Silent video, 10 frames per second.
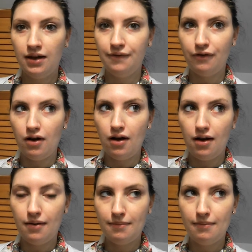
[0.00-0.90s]

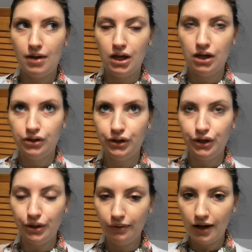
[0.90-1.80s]
from
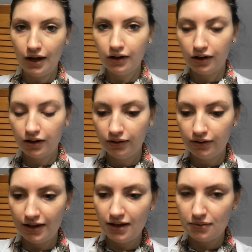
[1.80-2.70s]
New Look. I
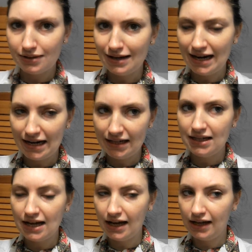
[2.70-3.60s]
think it was
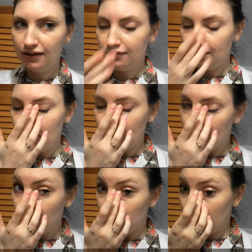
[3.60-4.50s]
$9.99 for these
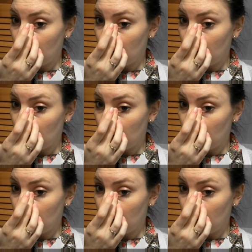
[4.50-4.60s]
ones.